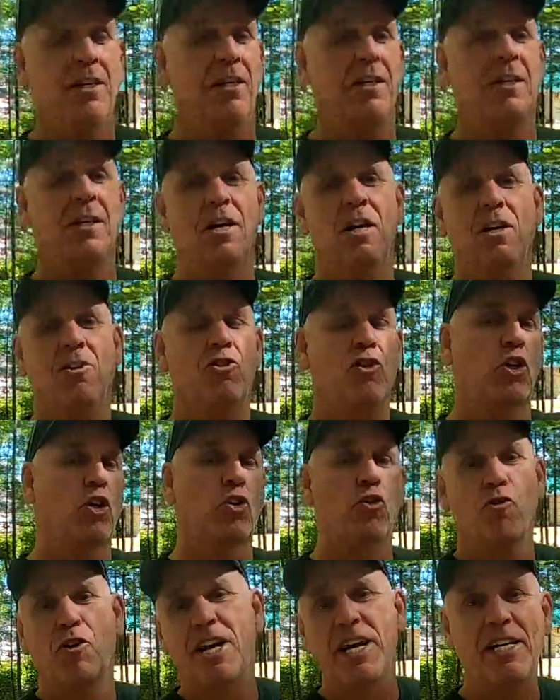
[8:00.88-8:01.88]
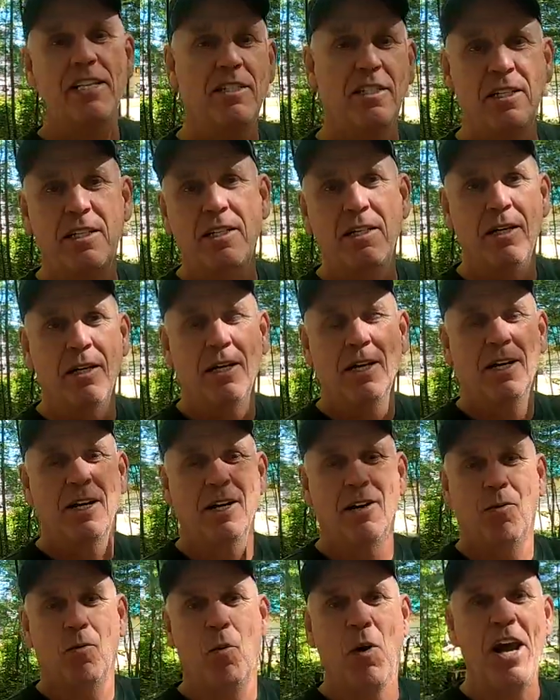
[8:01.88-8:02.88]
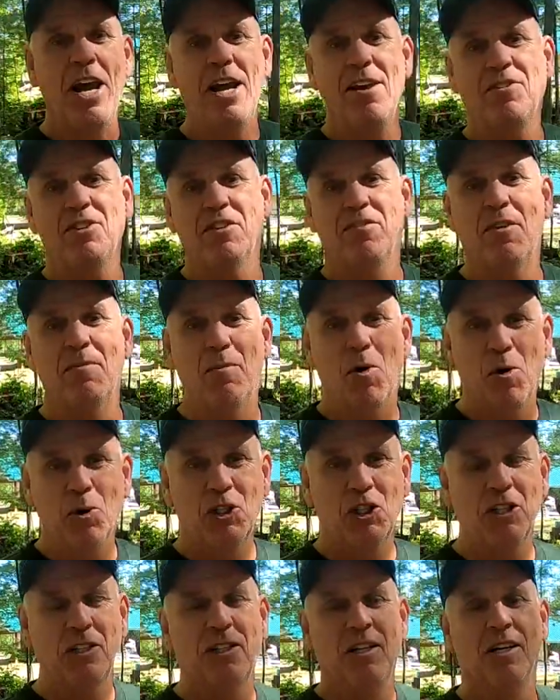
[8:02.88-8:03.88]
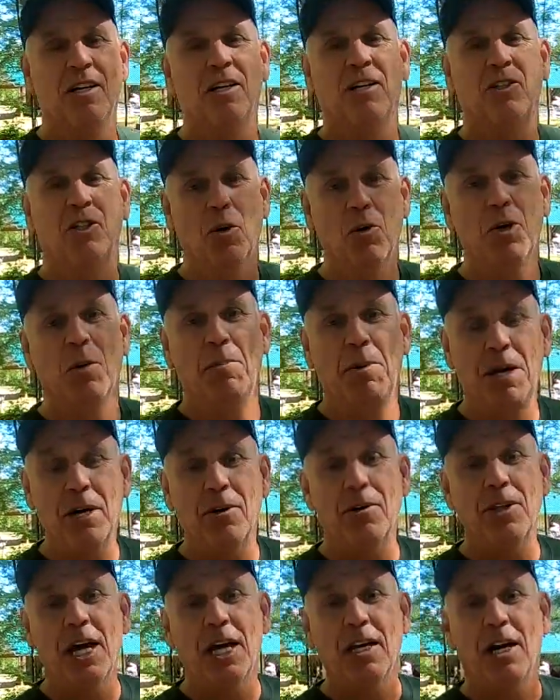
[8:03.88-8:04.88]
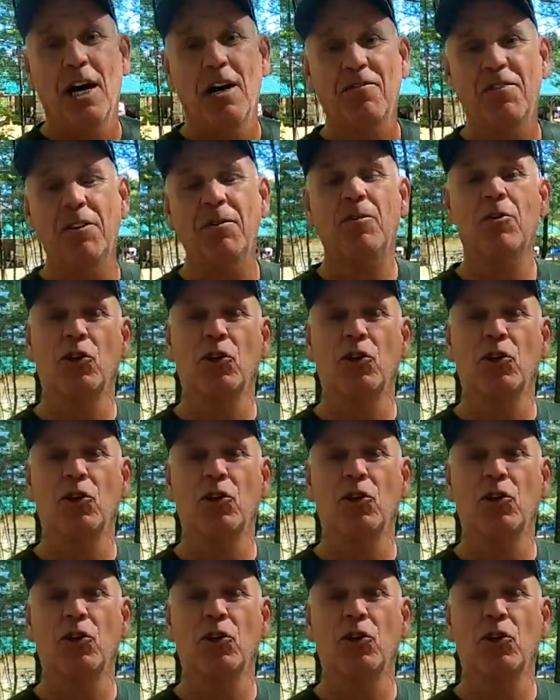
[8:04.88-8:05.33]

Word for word: and the, the crazy waves of emotion don't appear that often.